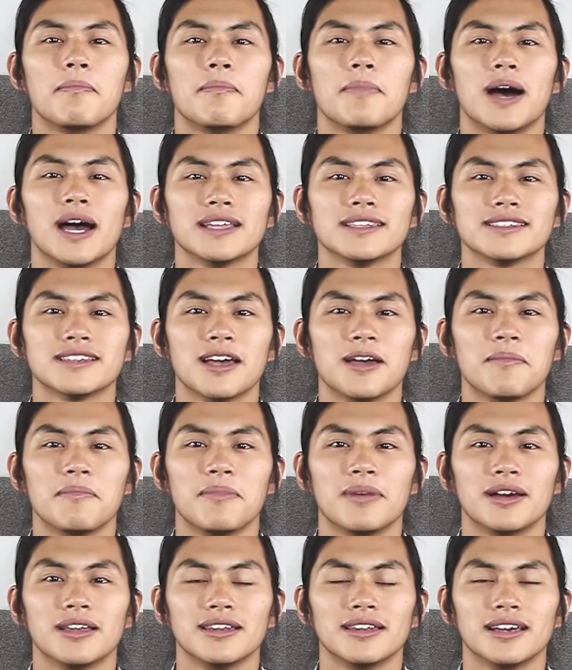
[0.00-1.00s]
Mindset
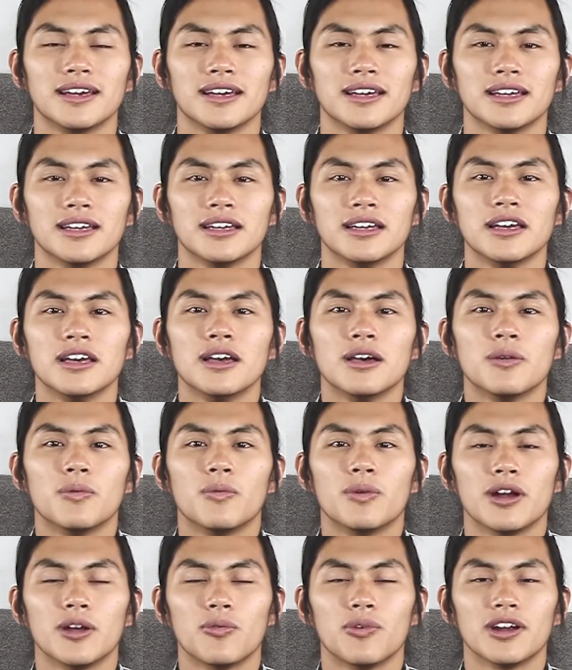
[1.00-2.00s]
Monday.
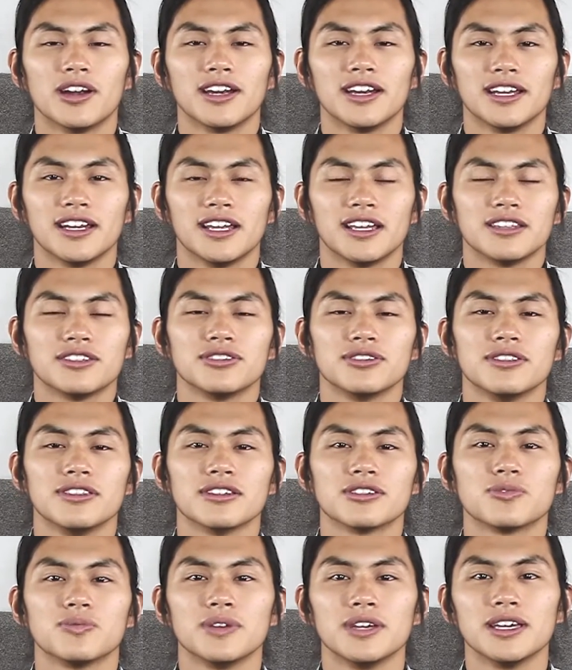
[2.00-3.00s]
What I wanted to get to
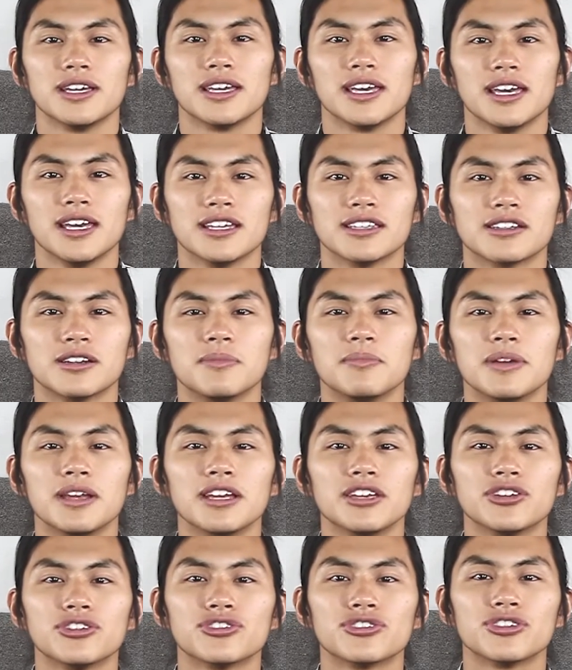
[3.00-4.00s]
this week is
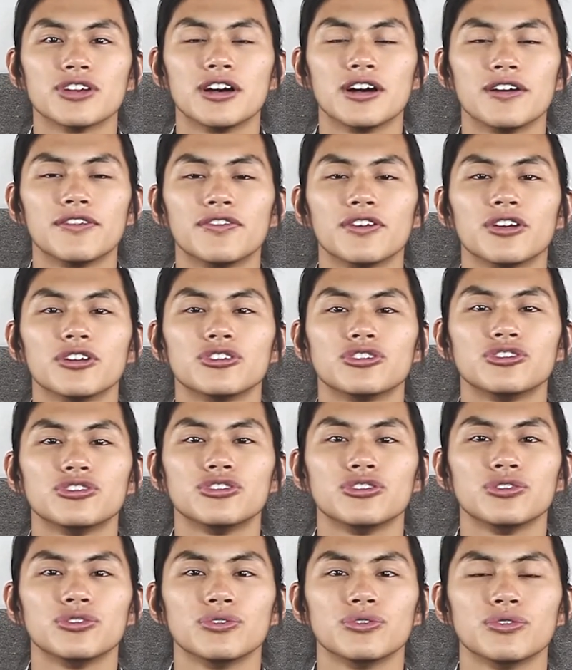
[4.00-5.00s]
committing yourself
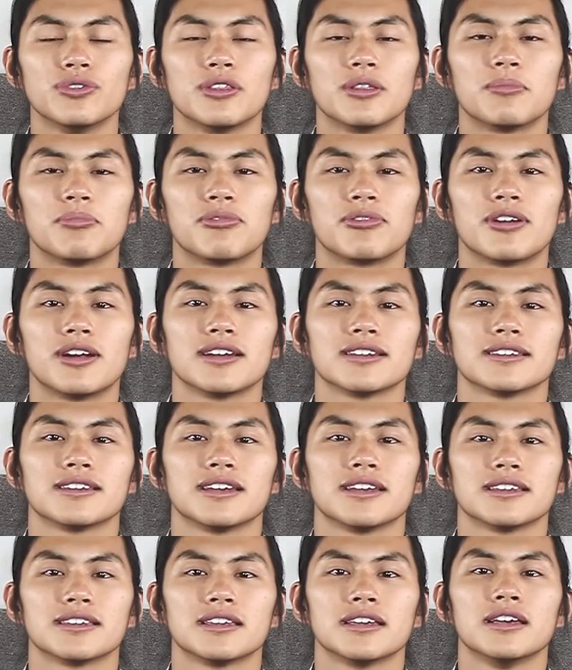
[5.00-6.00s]
to the
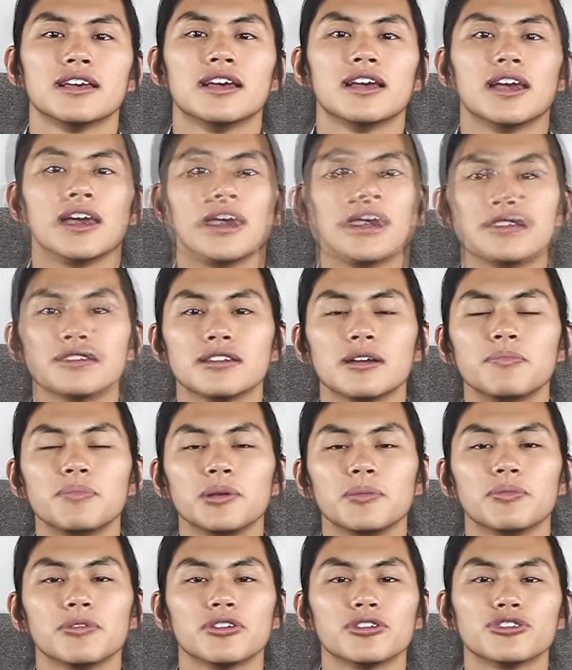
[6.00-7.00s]
process. Some
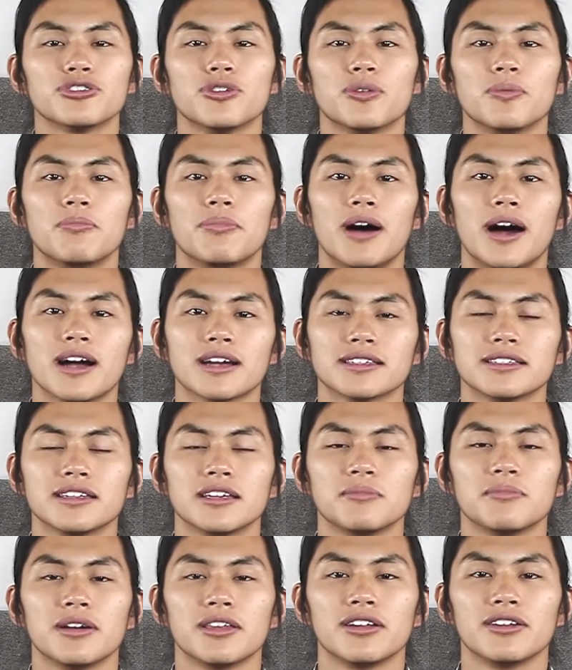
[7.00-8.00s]
people are so boxed
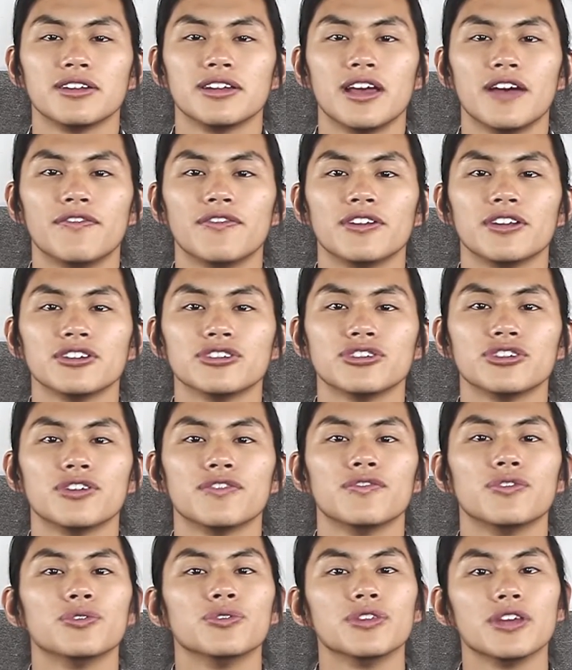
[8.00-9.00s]
in by the definition
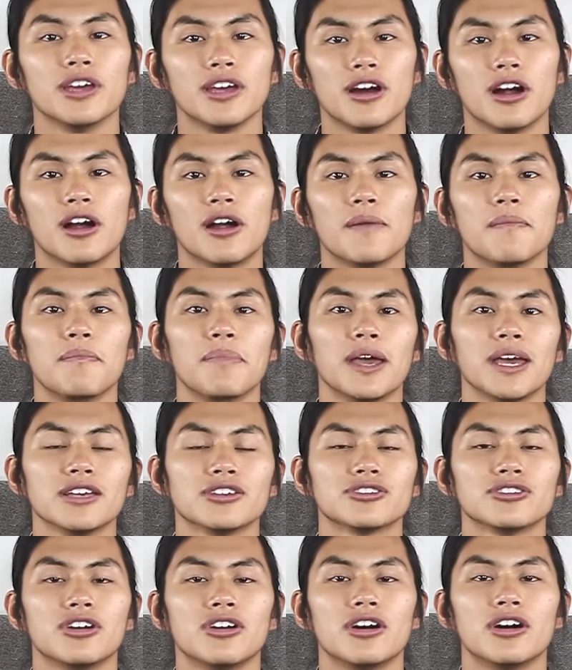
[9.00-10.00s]
of who they are
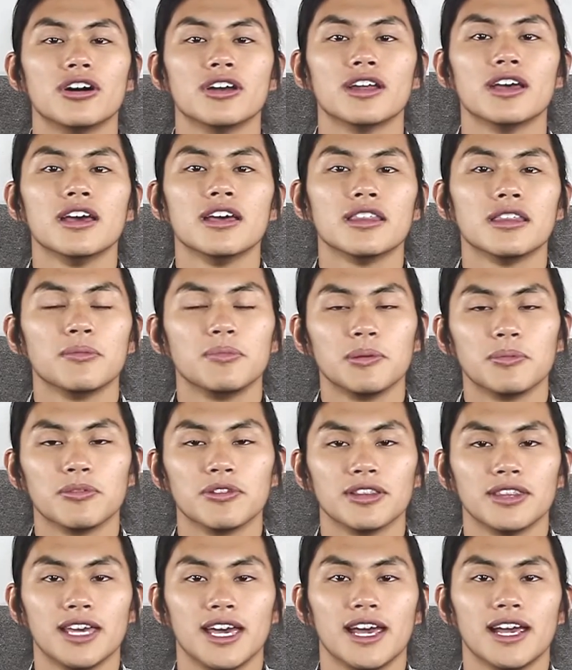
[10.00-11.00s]
based on the people
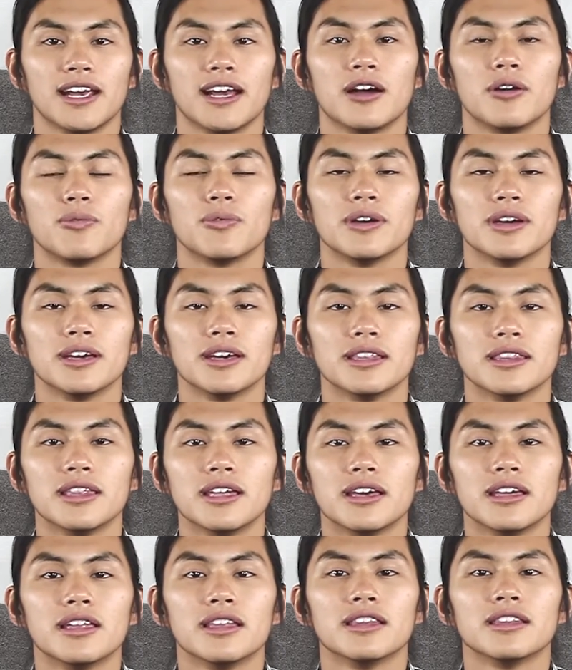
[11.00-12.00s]
that they hang out with,
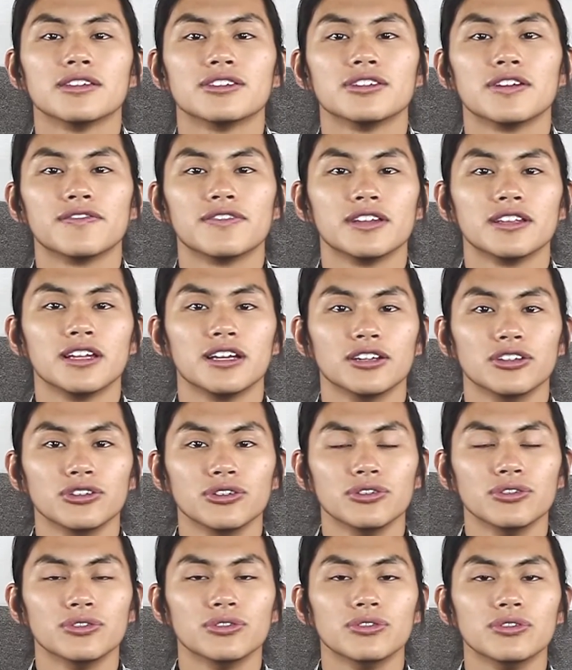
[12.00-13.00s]
the stuff that they
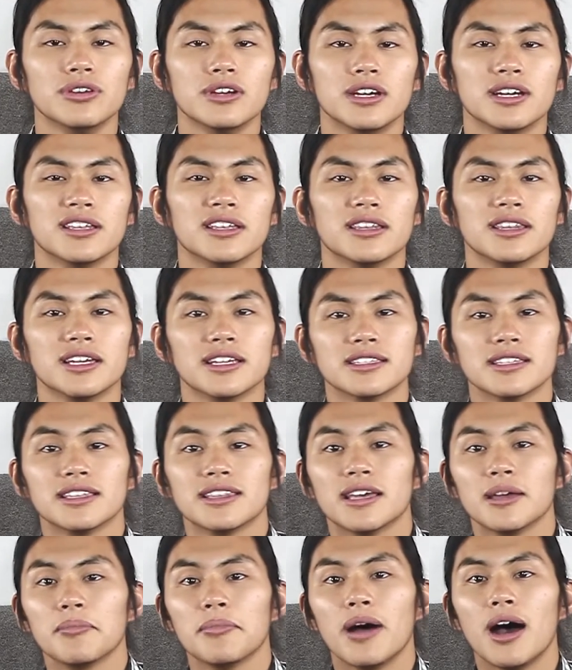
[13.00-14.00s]
do, the things
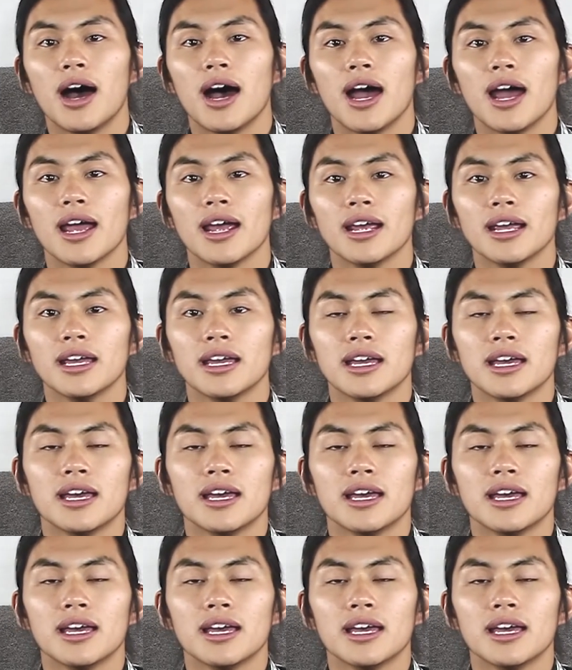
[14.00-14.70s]
that they buy,